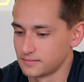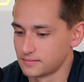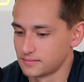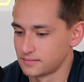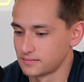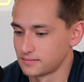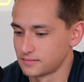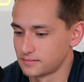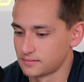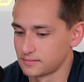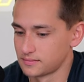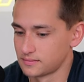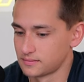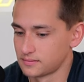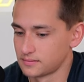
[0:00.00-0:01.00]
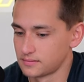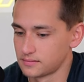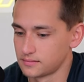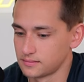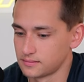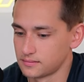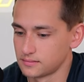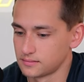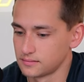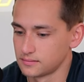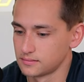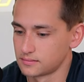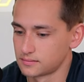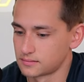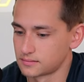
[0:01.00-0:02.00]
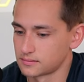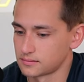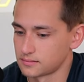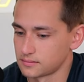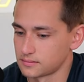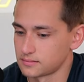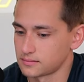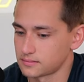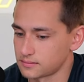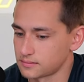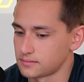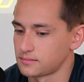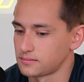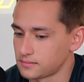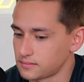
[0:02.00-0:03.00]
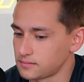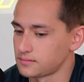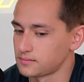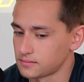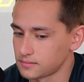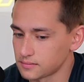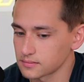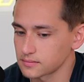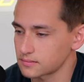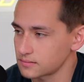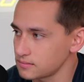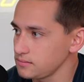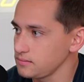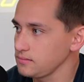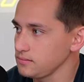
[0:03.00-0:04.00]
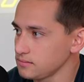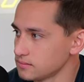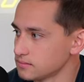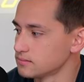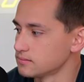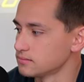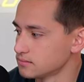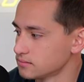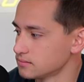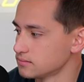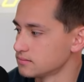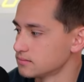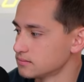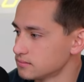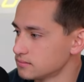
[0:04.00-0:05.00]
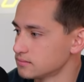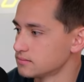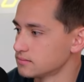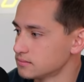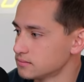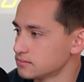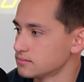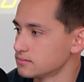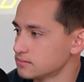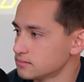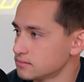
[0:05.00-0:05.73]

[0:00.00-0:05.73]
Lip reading: The person shown says nothing.